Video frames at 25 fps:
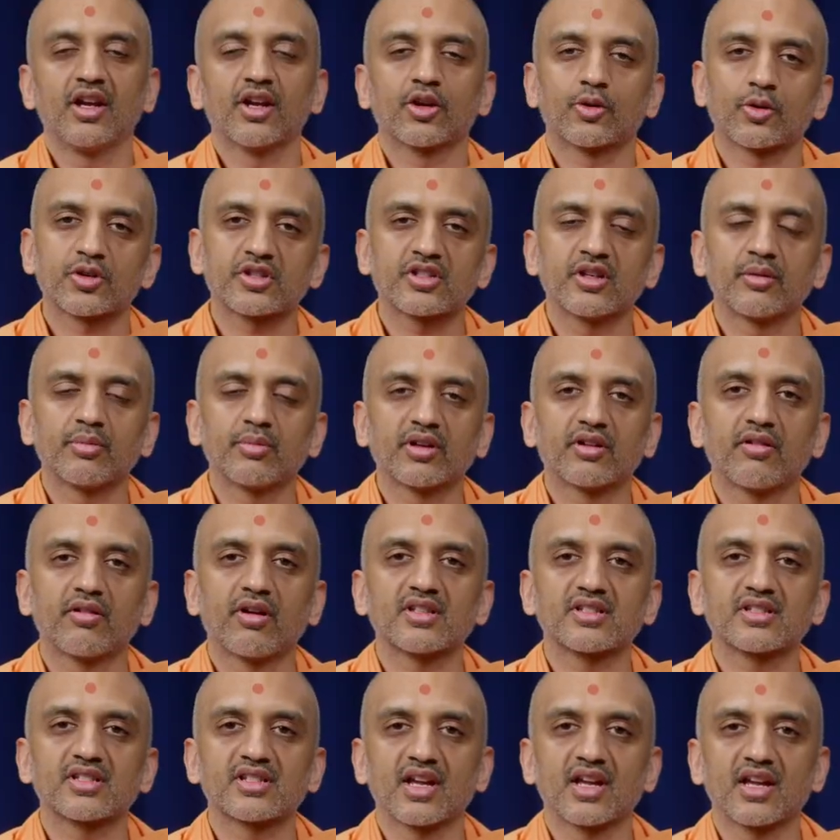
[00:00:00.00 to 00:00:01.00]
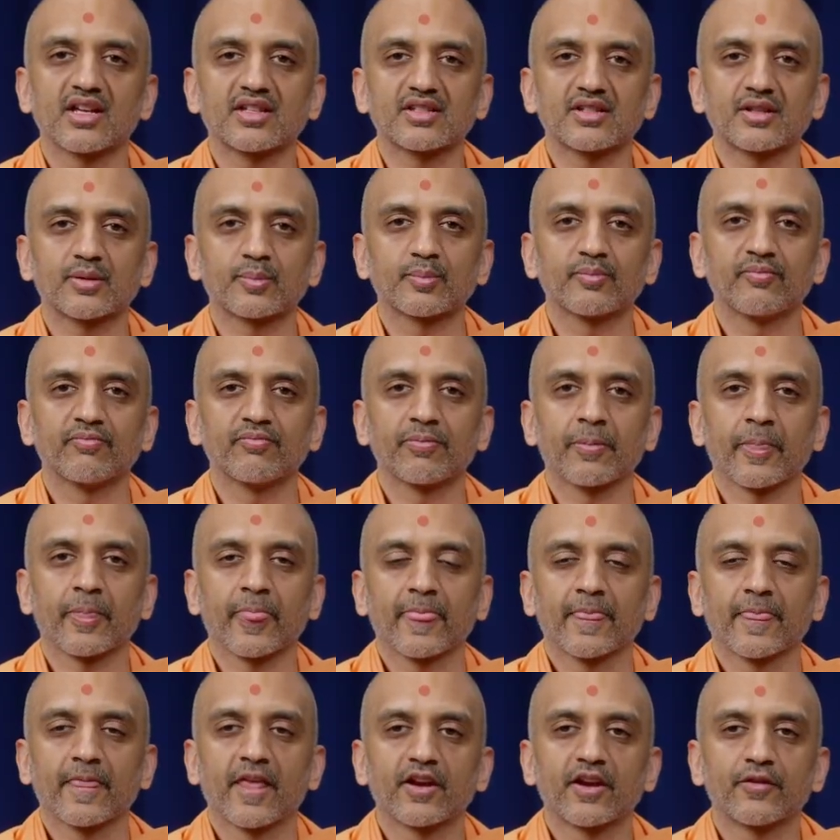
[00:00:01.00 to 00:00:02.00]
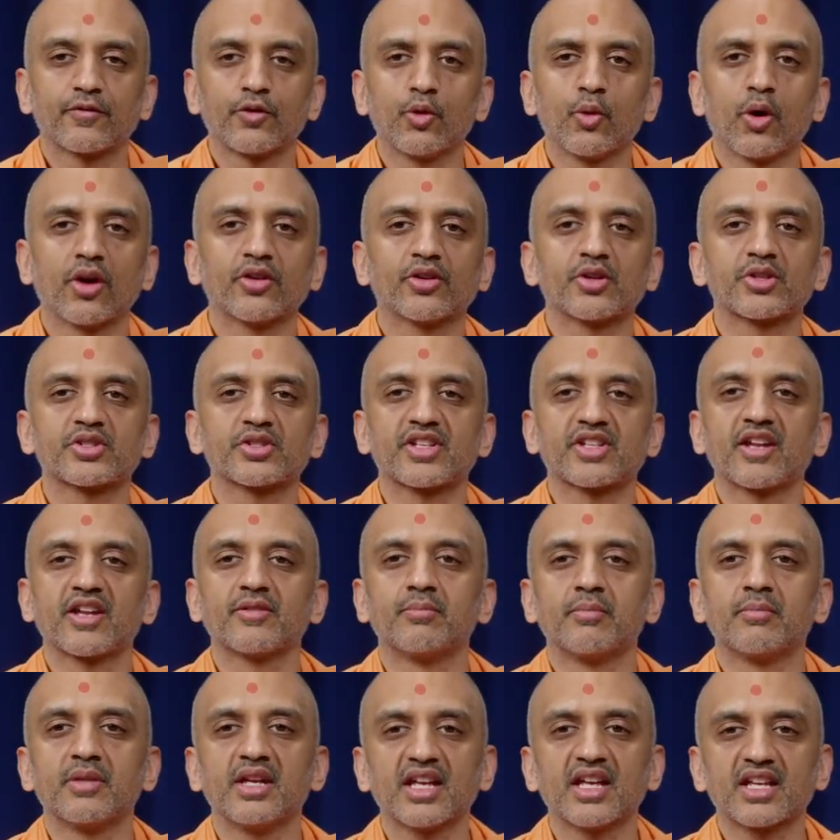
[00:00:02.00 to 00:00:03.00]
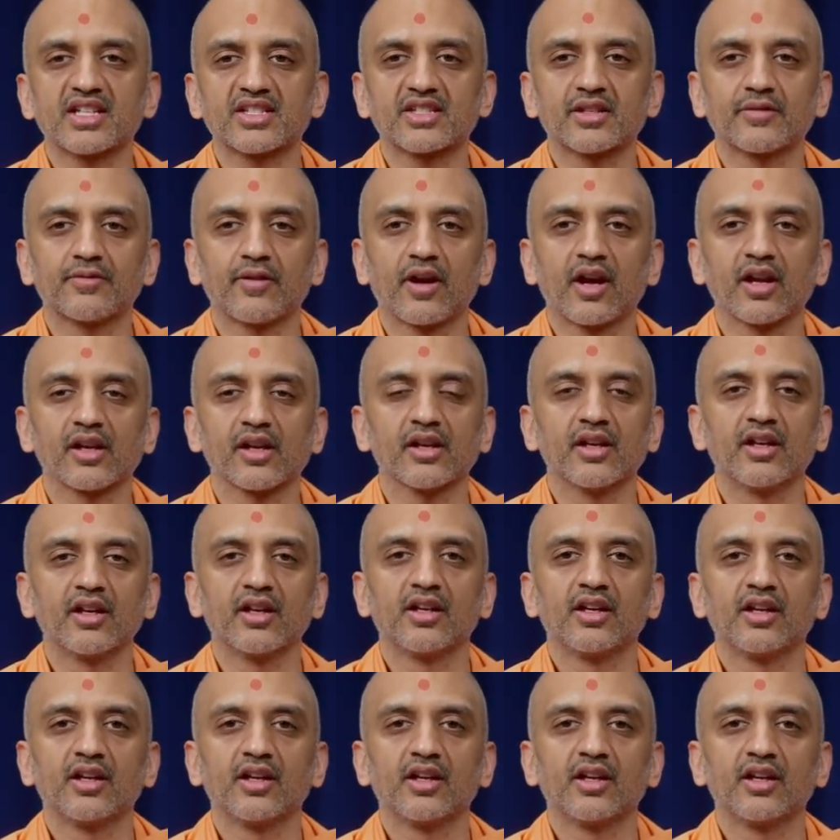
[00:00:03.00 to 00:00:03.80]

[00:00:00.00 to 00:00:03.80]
Krishna Bhagavan says that if you understand me as divine,